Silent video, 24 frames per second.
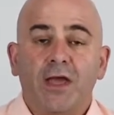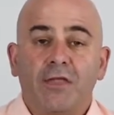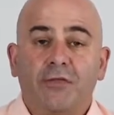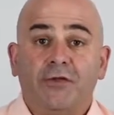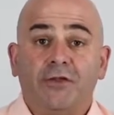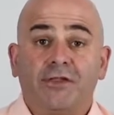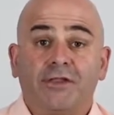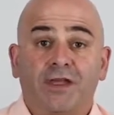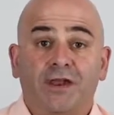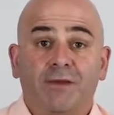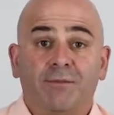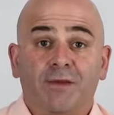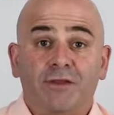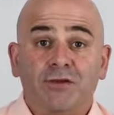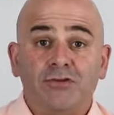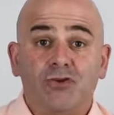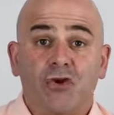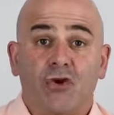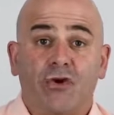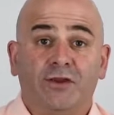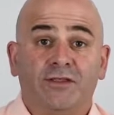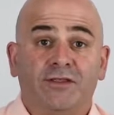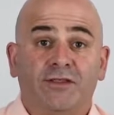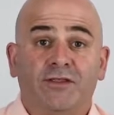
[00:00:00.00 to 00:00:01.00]
there's going to be
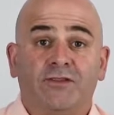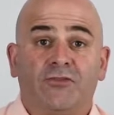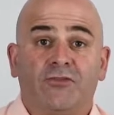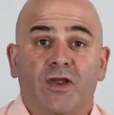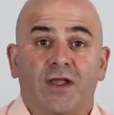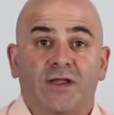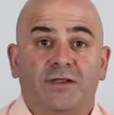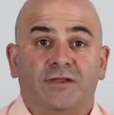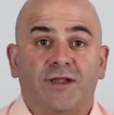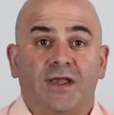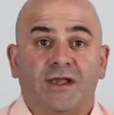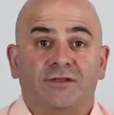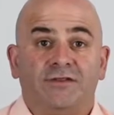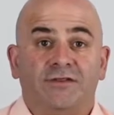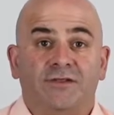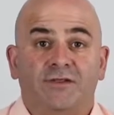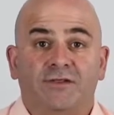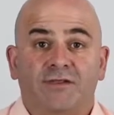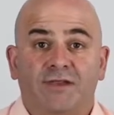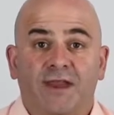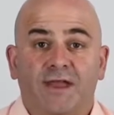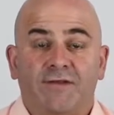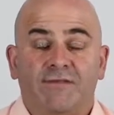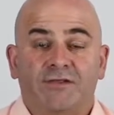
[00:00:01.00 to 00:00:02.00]
90
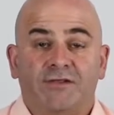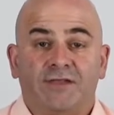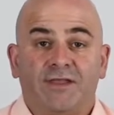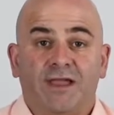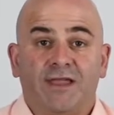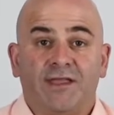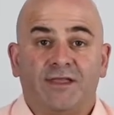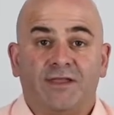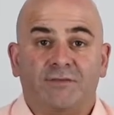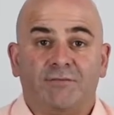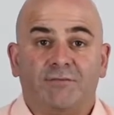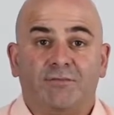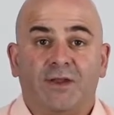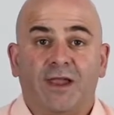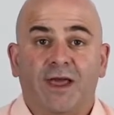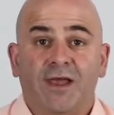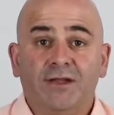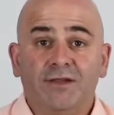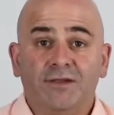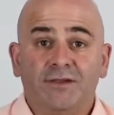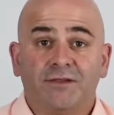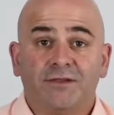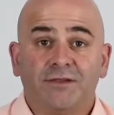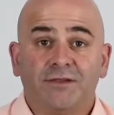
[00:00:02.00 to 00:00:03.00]
transactions that haven't taken place.